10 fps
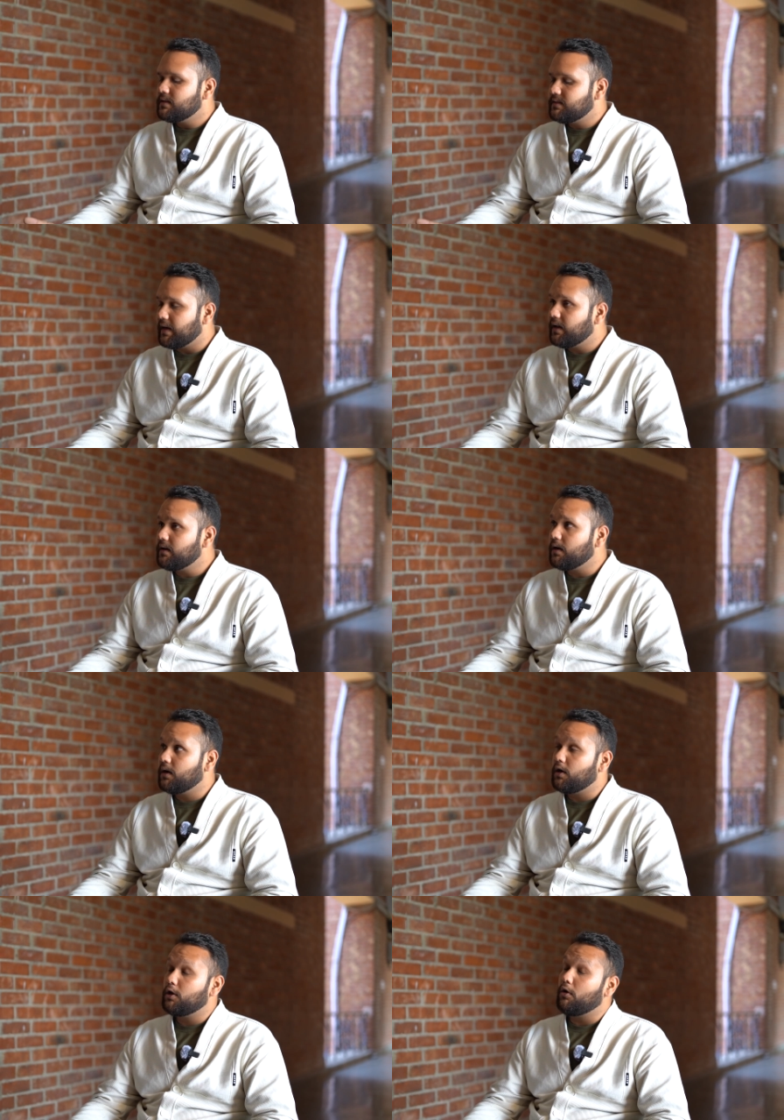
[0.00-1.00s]
Second,
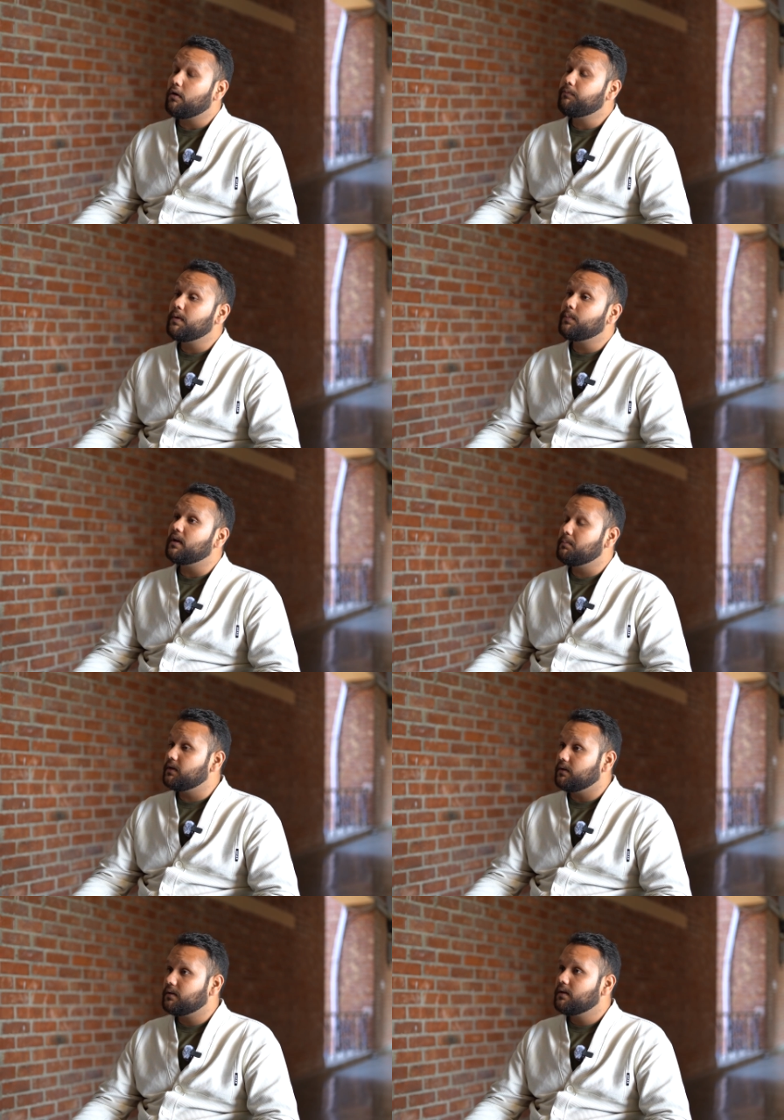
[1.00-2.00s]
a lot of people
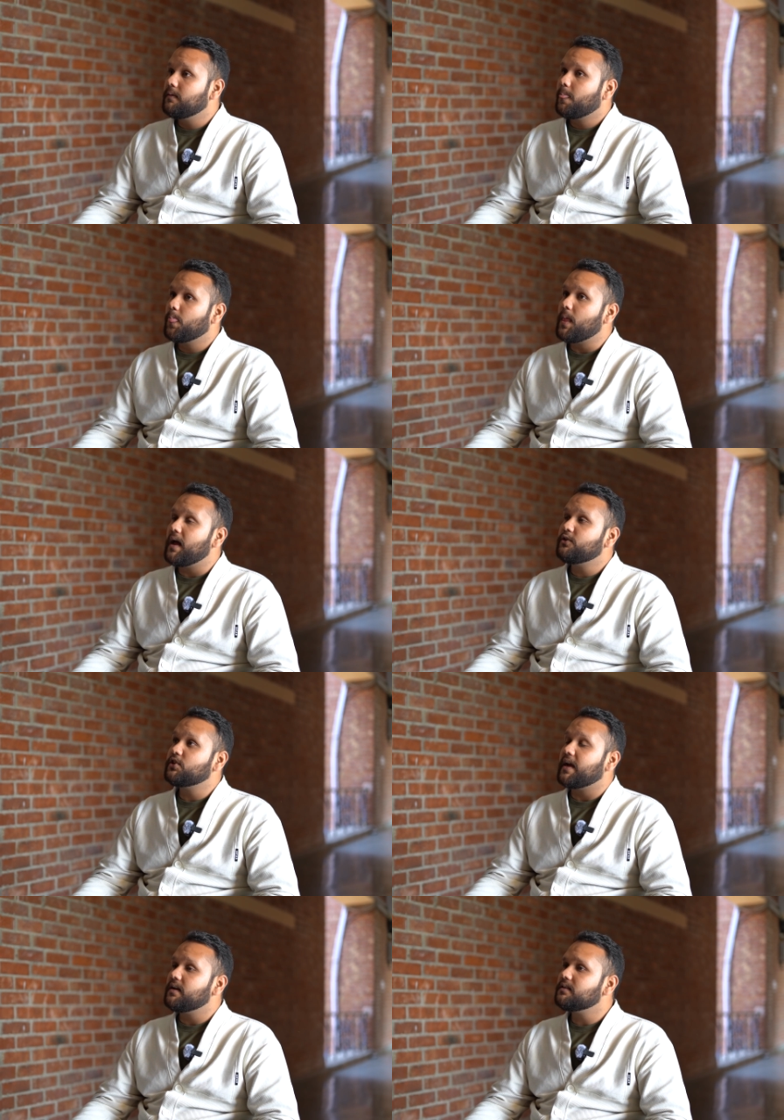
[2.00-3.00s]
lament that
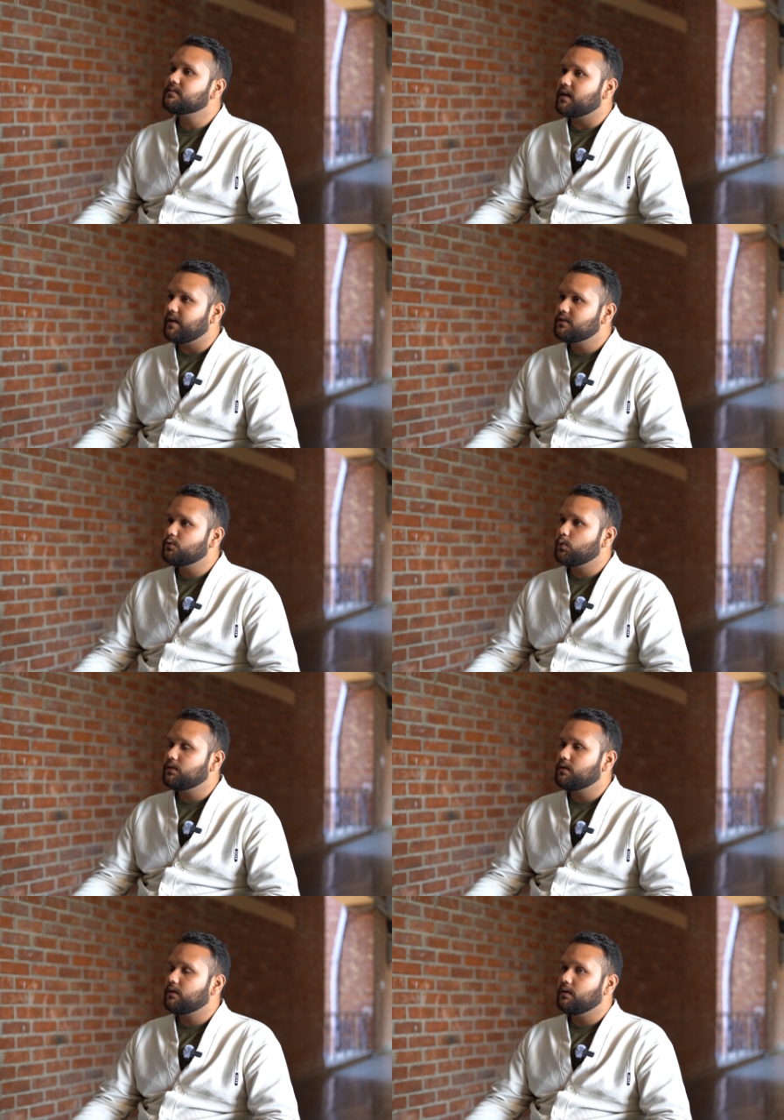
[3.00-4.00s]
China's rise with